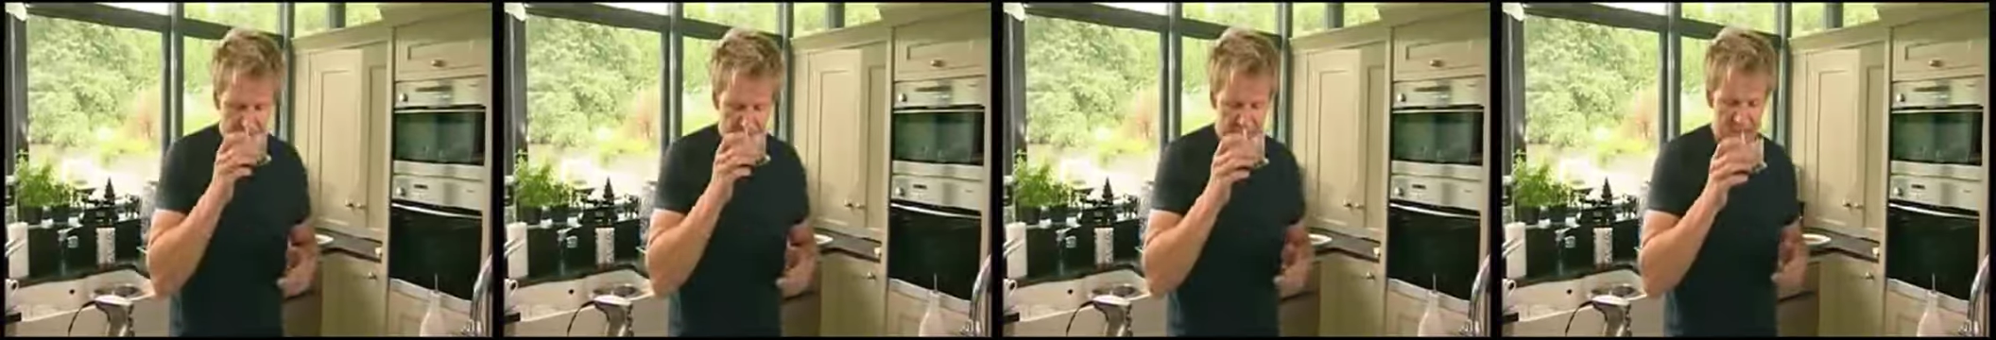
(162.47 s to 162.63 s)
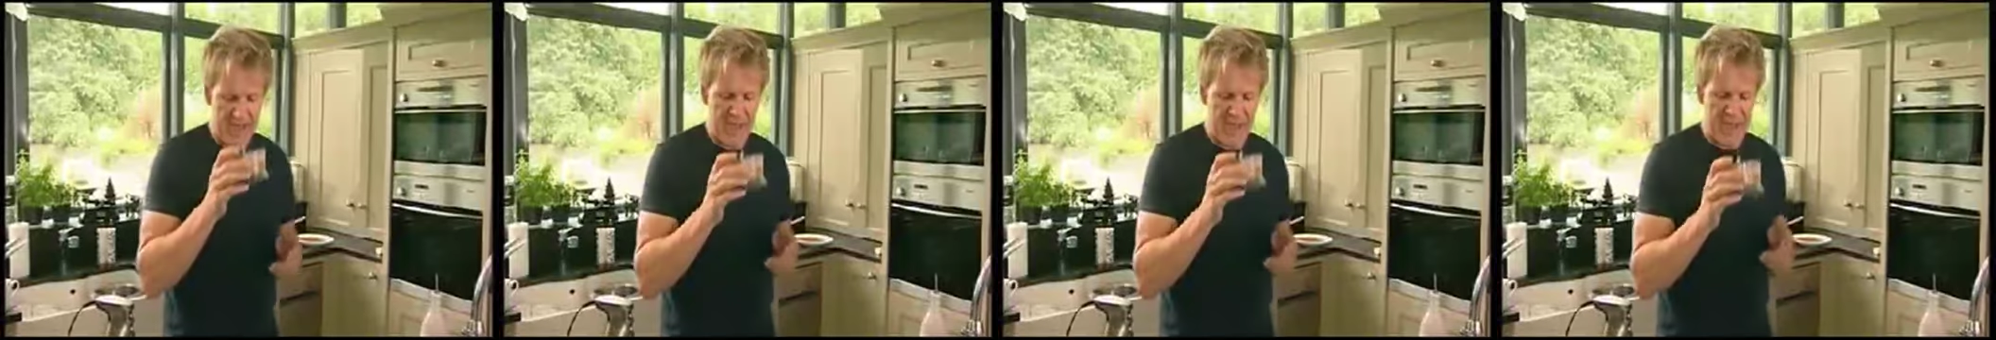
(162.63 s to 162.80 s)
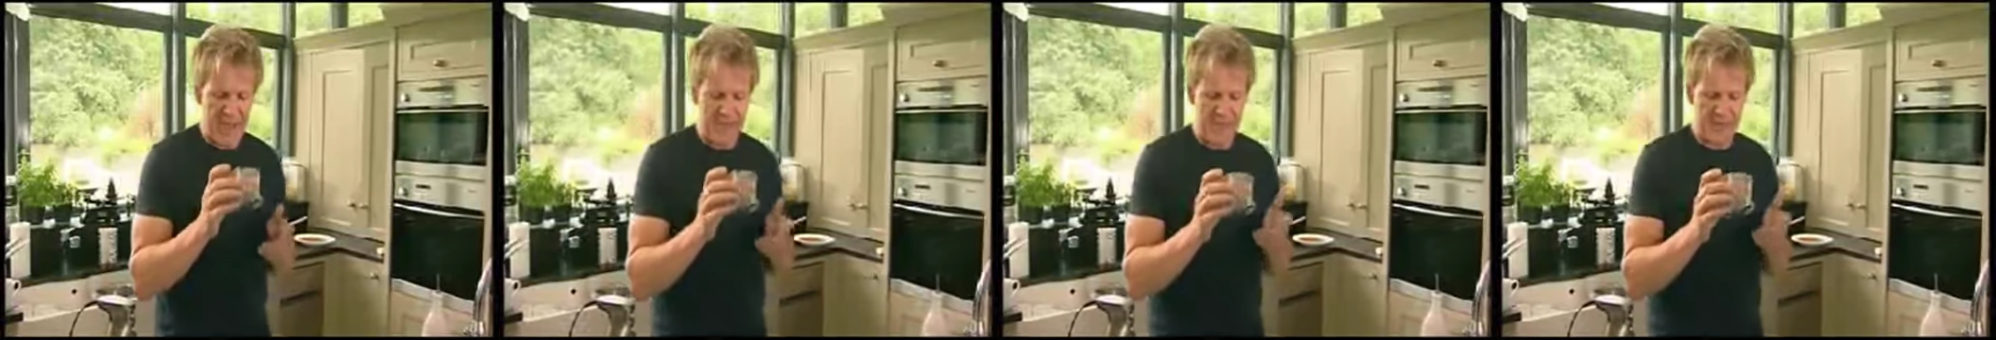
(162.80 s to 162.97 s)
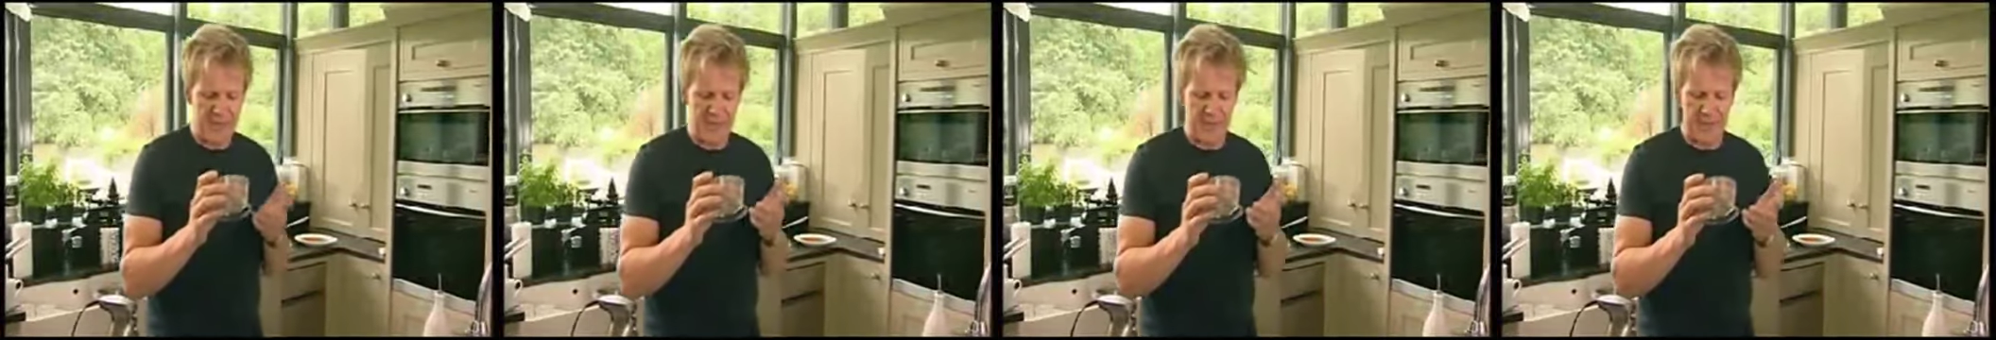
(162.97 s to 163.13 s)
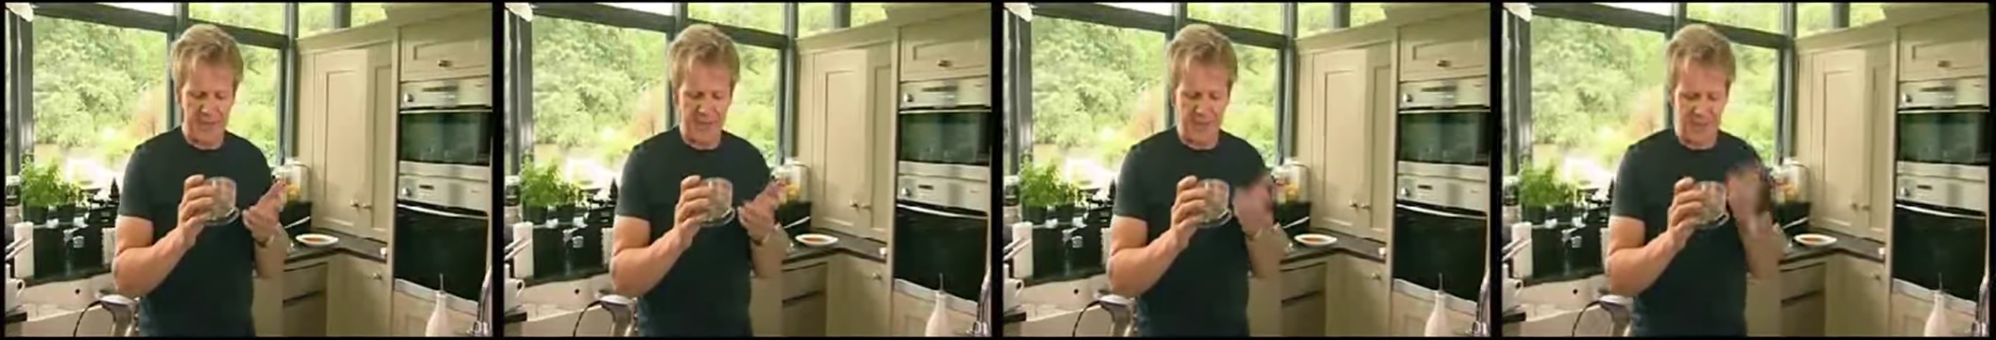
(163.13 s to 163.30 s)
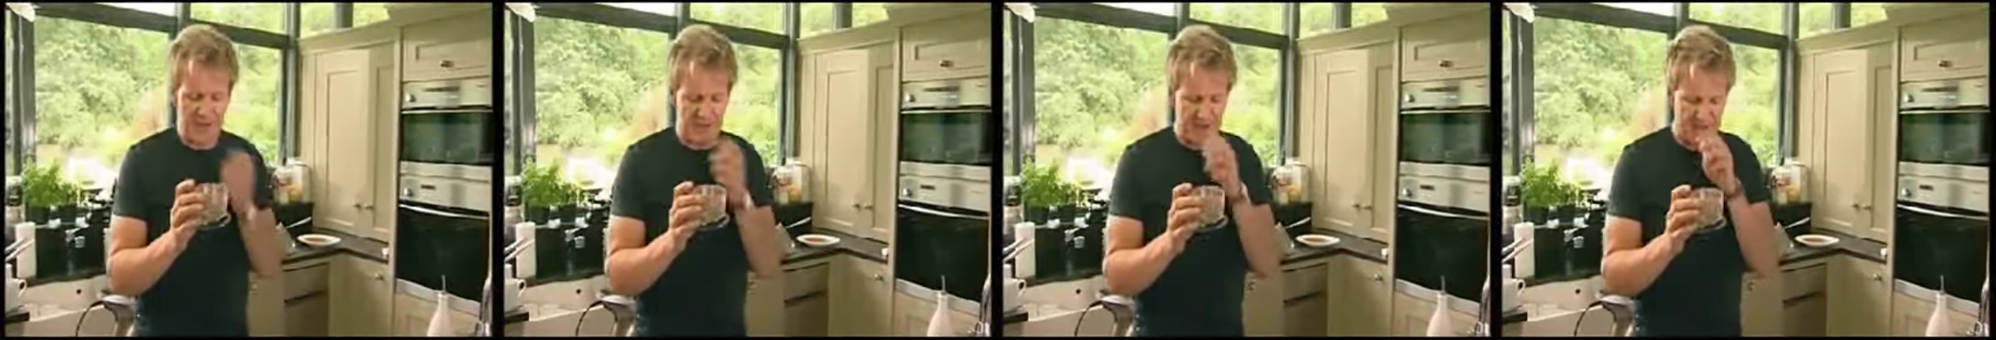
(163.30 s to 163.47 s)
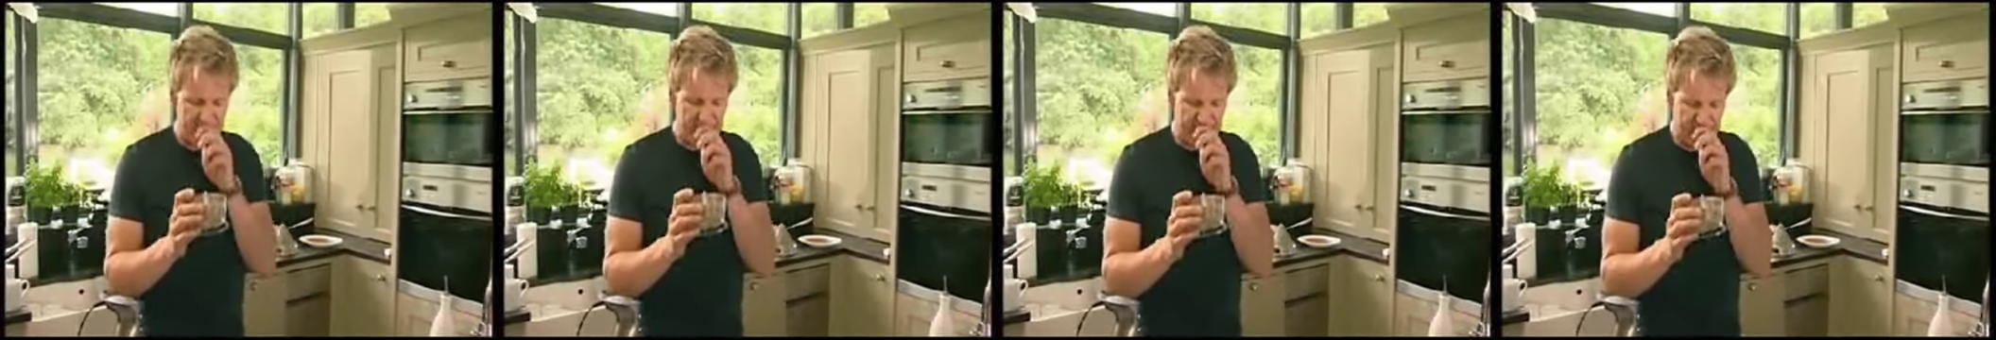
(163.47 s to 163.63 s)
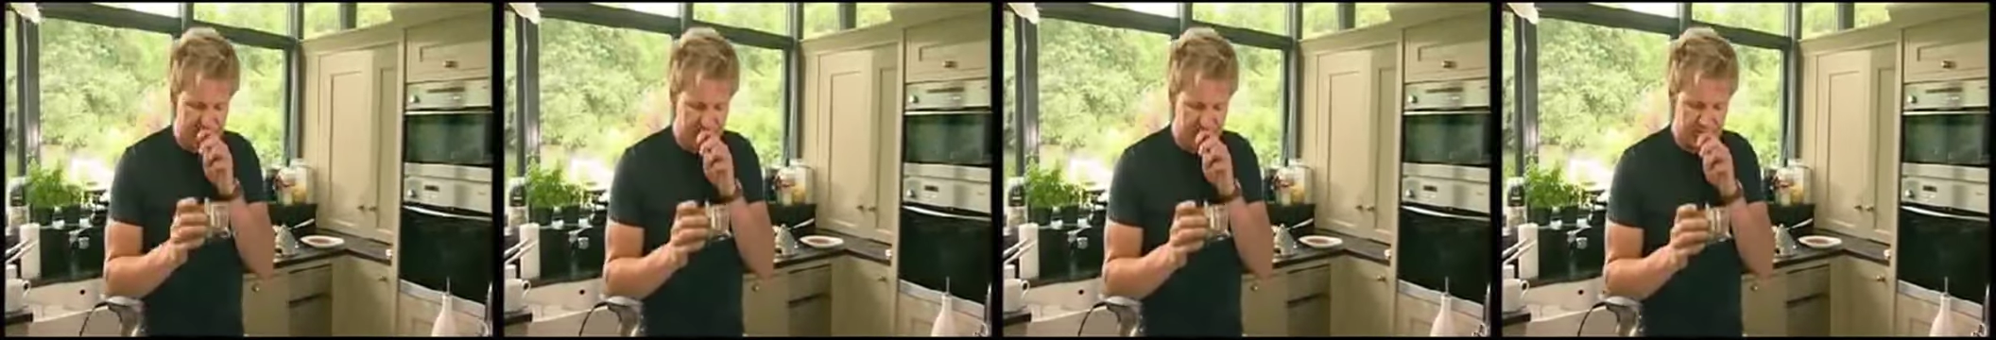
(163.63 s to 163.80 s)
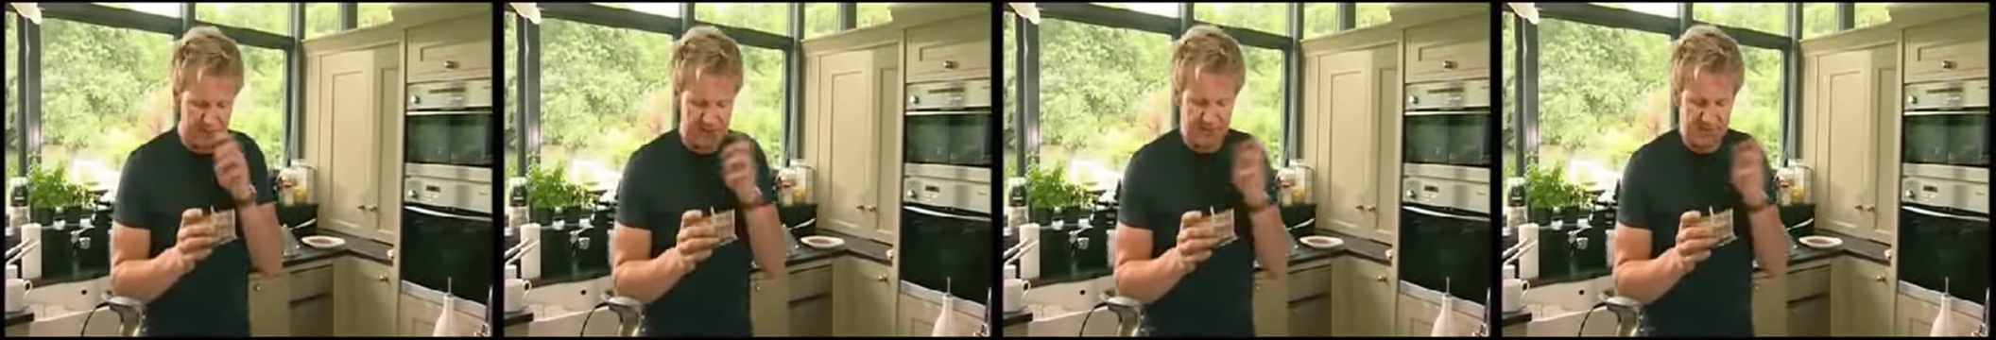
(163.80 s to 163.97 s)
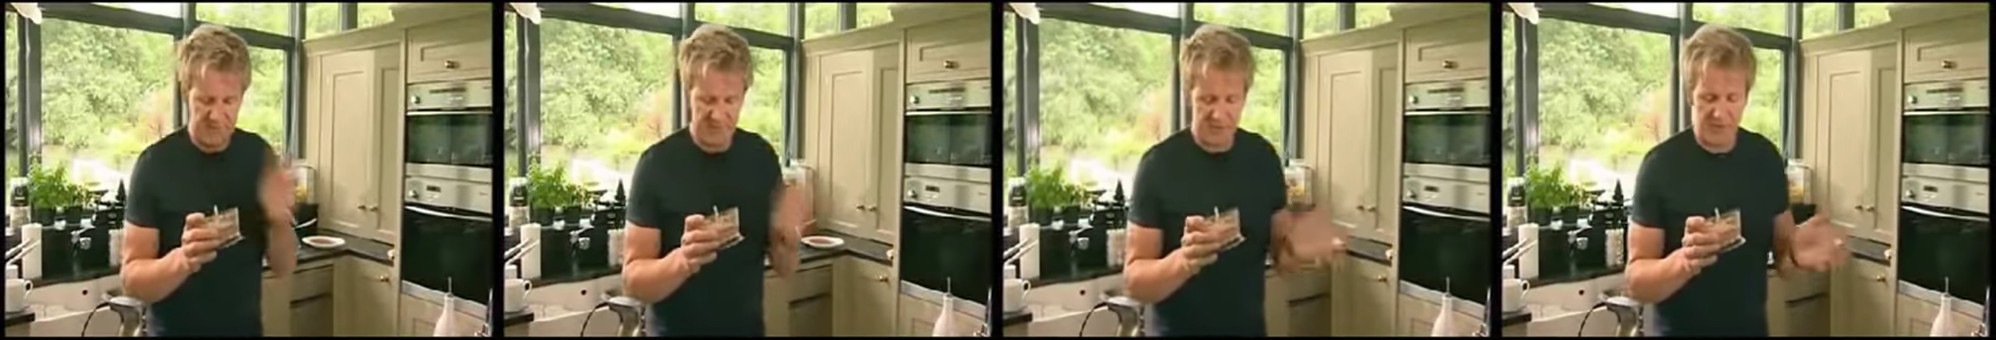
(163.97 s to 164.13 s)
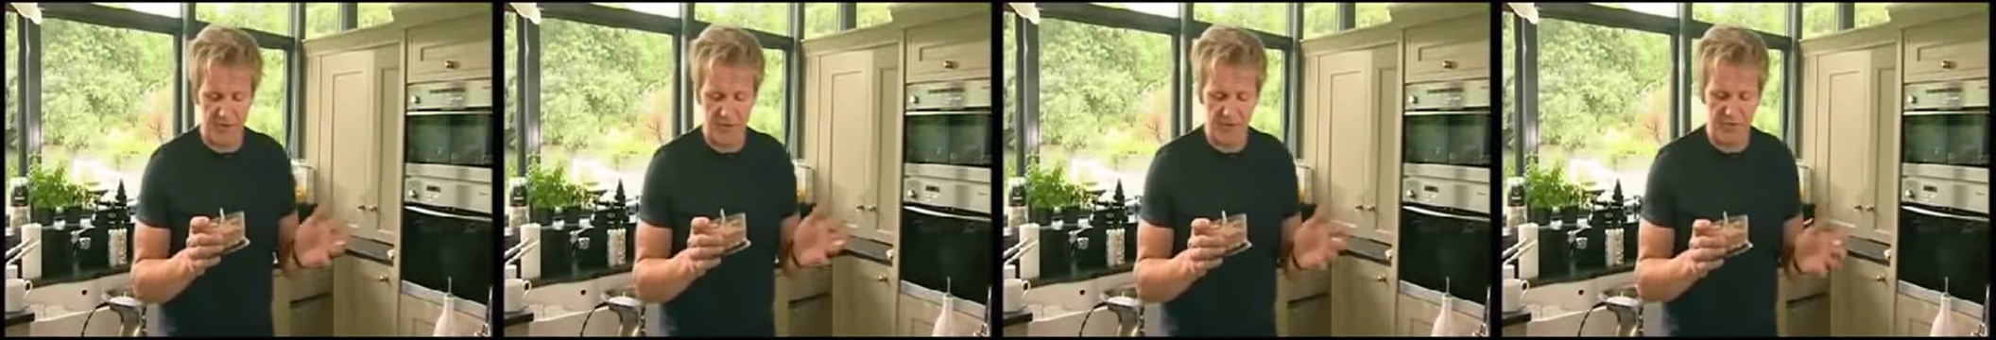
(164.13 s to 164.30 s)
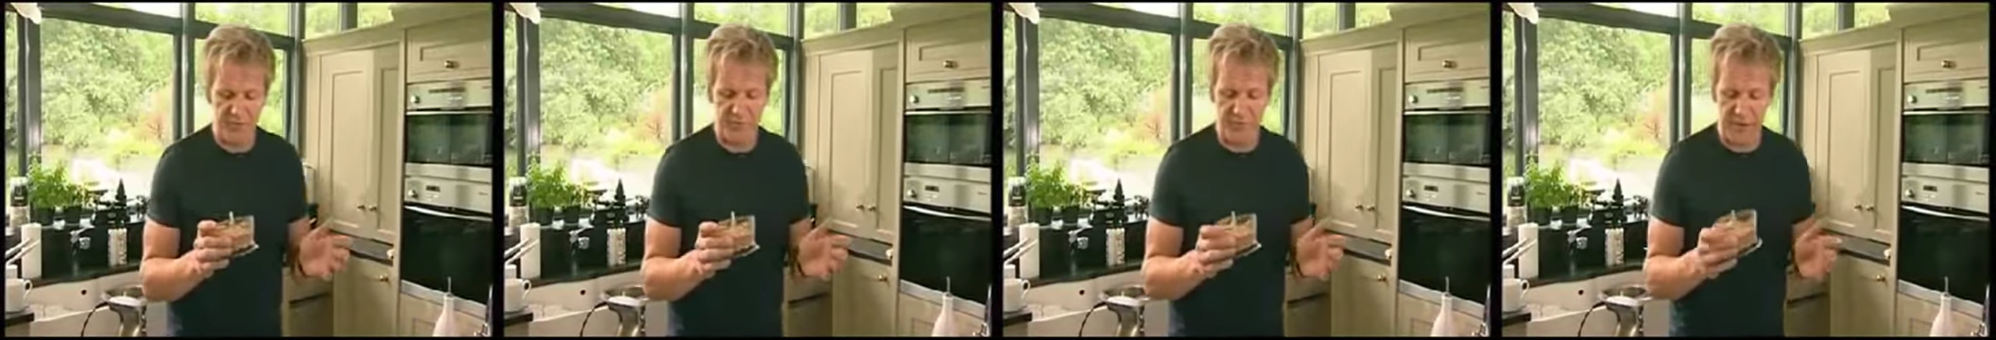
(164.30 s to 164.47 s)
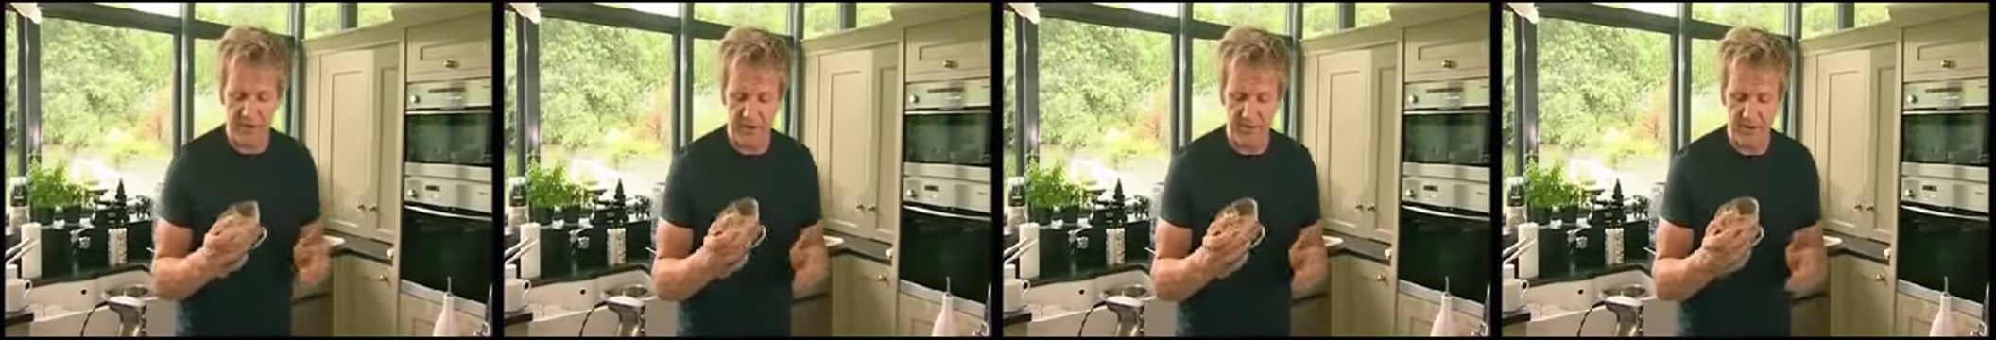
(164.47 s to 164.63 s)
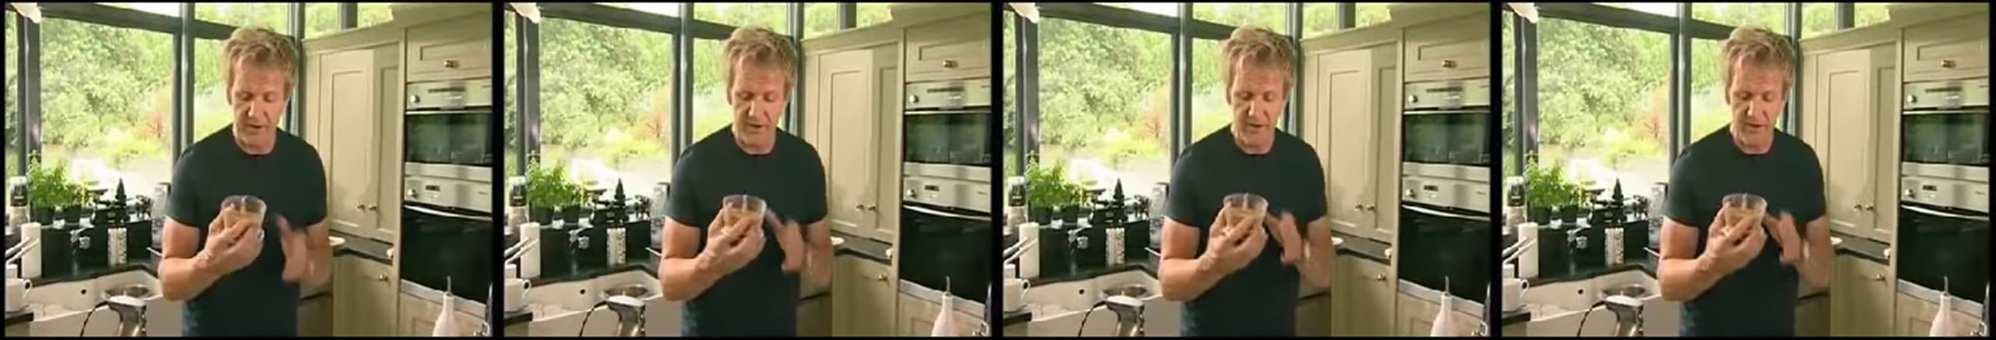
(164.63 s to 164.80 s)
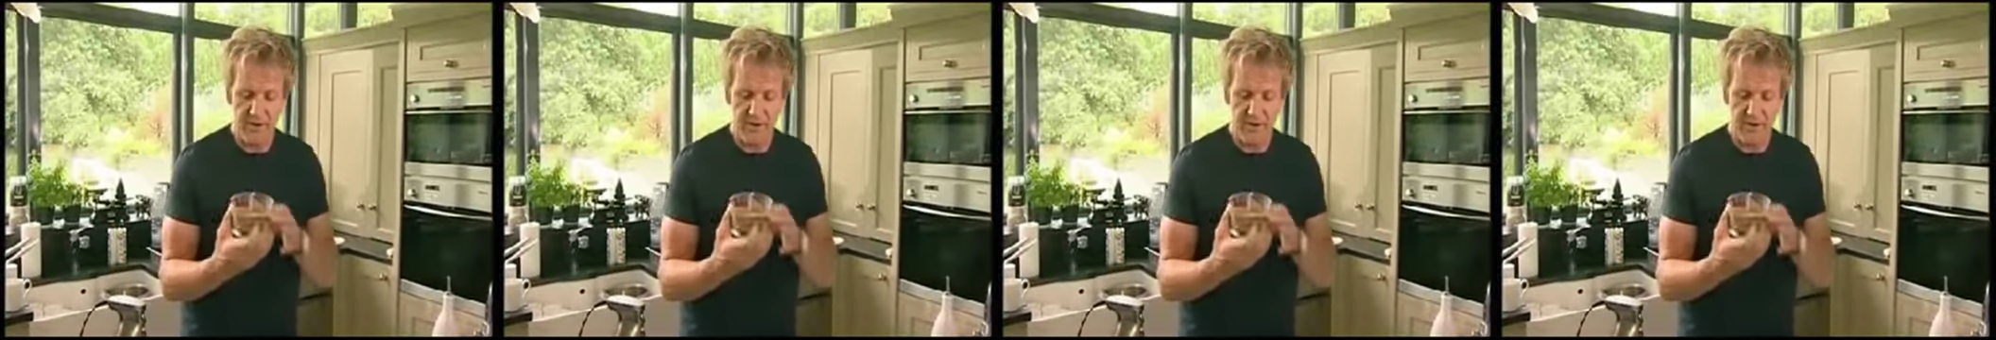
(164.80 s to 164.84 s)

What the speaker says: and it is just full of flavour.